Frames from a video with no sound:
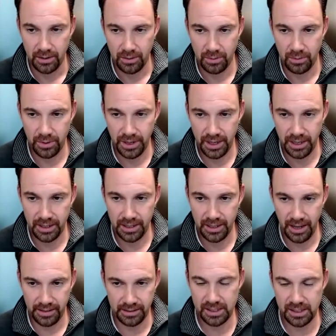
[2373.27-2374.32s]
when
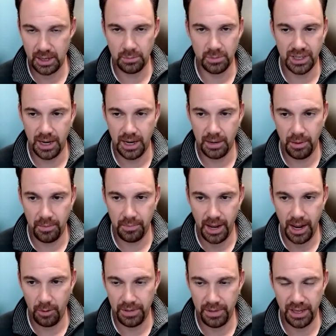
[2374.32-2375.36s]
at the same time I'm
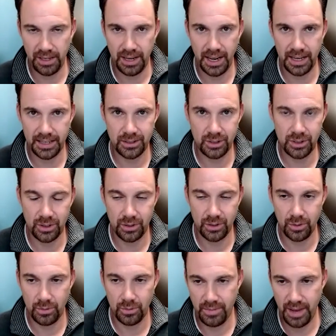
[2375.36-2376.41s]
now being asked
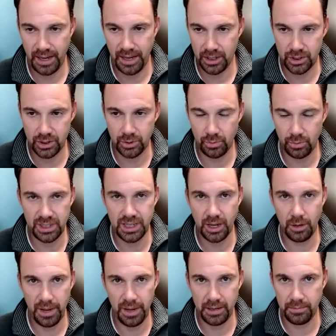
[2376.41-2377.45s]
to manage
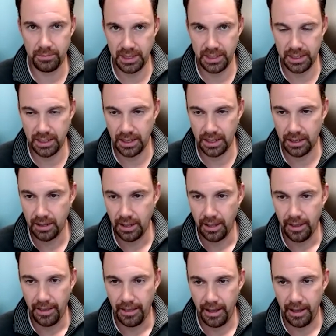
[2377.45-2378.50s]
retail paid media?
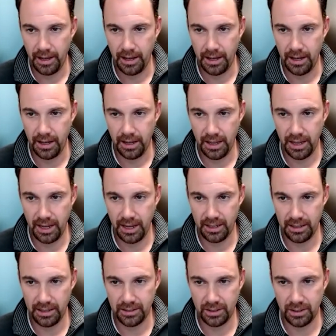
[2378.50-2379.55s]

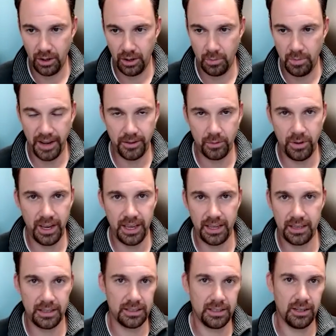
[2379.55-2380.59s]
And oh, by the
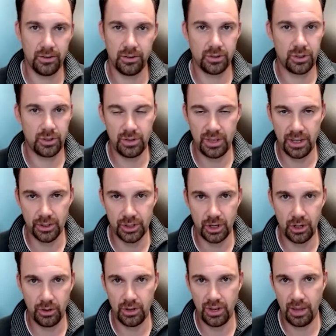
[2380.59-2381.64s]
way, 2 years
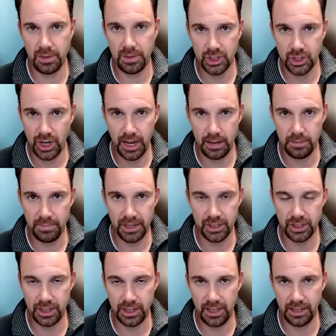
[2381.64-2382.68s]
ago you gave me a giant
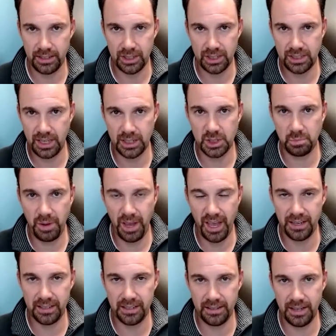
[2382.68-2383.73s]
budget and just said
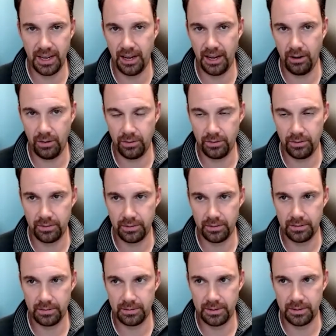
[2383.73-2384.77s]
spend, and now
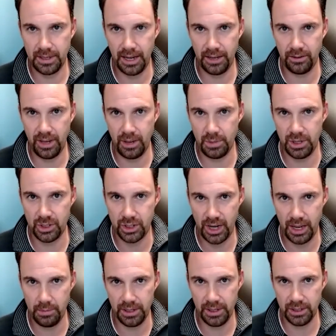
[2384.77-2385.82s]
now you gave me a
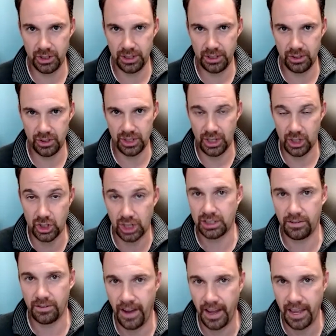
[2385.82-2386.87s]
giant budget and you're saying
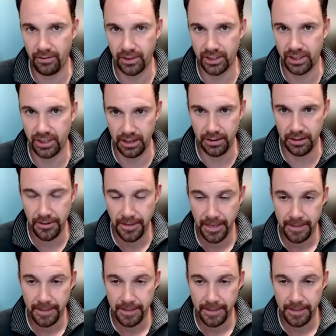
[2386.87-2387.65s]
justify everything.